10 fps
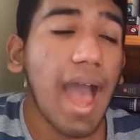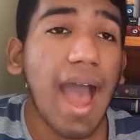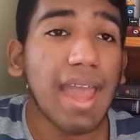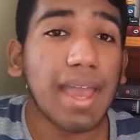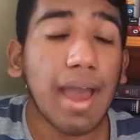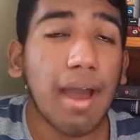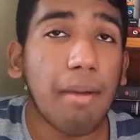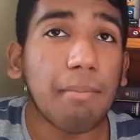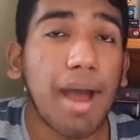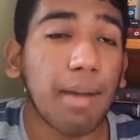I
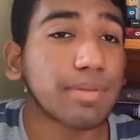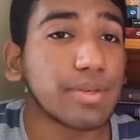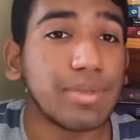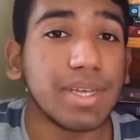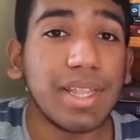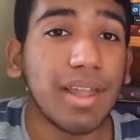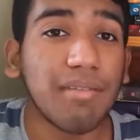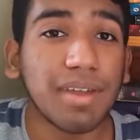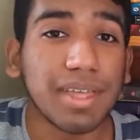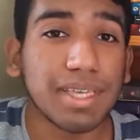am absolutely
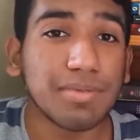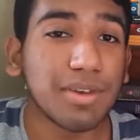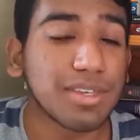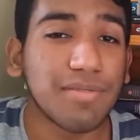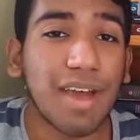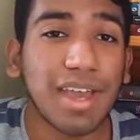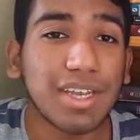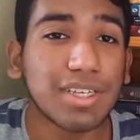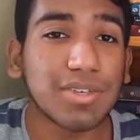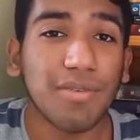loving this book so far.
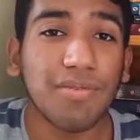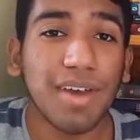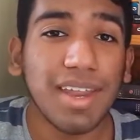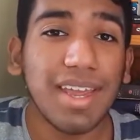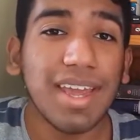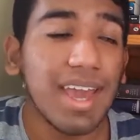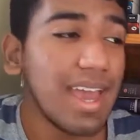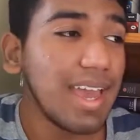It is so funny.